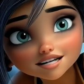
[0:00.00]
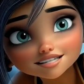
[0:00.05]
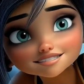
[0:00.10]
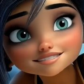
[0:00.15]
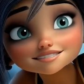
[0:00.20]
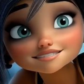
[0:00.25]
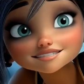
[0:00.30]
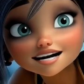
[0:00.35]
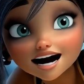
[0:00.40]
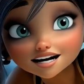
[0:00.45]
what
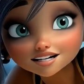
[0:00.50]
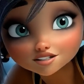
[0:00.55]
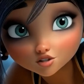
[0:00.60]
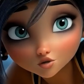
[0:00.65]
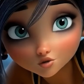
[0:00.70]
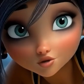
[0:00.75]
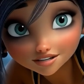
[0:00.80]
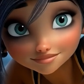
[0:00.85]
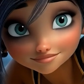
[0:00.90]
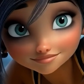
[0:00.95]
it's not
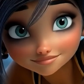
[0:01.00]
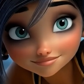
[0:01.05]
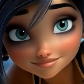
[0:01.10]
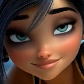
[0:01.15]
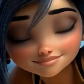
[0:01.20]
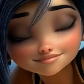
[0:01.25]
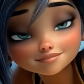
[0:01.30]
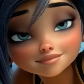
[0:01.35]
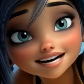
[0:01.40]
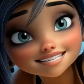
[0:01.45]
doing.
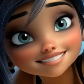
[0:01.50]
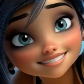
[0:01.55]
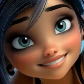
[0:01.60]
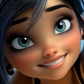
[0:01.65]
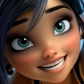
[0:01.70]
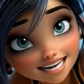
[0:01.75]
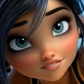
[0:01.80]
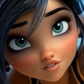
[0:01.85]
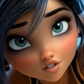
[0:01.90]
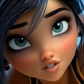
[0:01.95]
This might
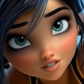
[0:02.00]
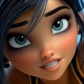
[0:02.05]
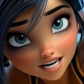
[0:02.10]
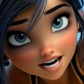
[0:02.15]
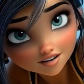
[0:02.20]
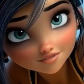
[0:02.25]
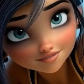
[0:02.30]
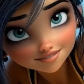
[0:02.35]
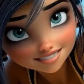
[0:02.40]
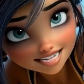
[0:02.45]
save
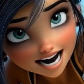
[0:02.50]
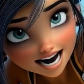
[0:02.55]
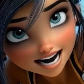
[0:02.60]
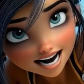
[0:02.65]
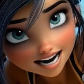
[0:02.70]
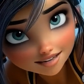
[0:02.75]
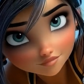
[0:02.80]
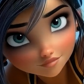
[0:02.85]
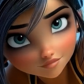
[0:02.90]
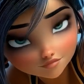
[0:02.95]
yourself
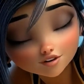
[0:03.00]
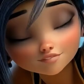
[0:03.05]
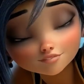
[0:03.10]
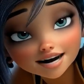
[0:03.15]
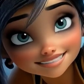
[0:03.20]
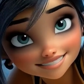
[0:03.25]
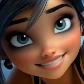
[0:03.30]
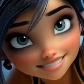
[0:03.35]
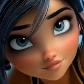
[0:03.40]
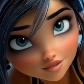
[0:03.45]
time from
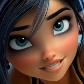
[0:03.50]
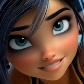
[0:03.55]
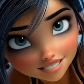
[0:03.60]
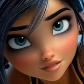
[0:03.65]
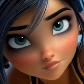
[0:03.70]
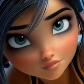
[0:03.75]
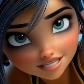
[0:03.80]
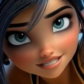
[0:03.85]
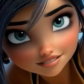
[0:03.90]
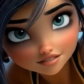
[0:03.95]
messing with
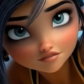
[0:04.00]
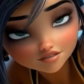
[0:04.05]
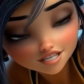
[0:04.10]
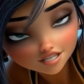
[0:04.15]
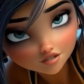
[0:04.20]
some of these